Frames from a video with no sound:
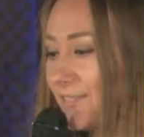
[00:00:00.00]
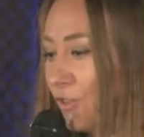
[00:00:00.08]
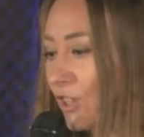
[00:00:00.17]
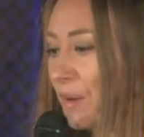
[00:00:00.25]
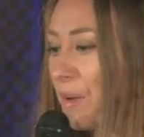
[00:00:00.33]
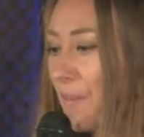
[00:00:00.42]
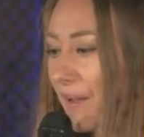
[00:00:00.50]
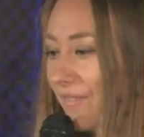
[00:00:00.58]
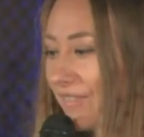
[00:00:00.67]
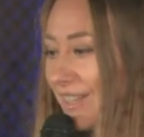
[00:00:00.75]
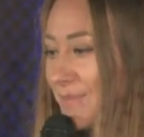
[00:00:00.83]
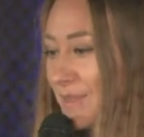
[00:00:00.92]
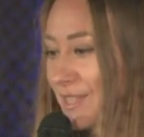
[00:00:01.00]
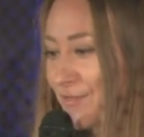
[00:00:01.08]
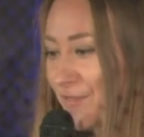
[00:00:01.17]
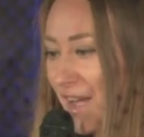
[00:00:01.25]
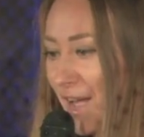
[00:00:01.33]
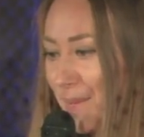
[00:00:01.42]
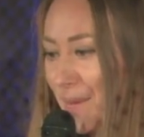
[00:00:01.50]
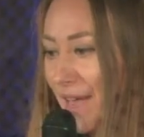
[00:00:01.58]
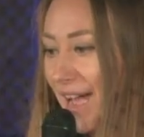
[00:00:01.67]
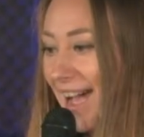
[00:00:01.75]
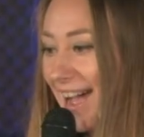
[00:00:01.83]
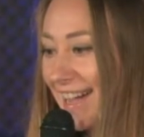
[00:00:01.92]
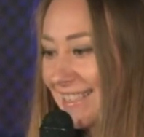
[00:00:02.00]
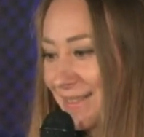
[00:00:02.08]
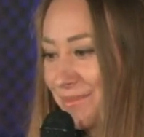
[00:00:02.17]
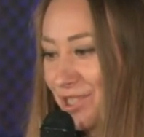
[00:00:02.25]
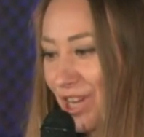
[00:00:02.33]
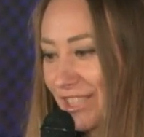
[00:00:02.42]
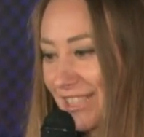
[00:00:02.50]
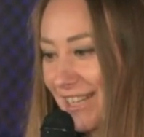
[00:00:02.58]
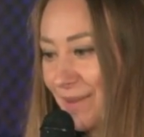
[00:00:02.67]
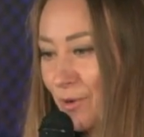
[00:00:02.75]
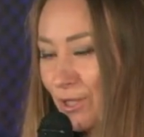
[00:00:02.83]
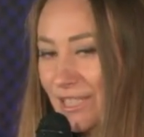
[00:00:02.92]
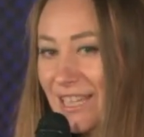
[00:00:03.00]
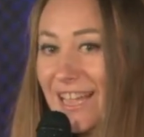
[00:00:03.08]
to use his emotions in right way.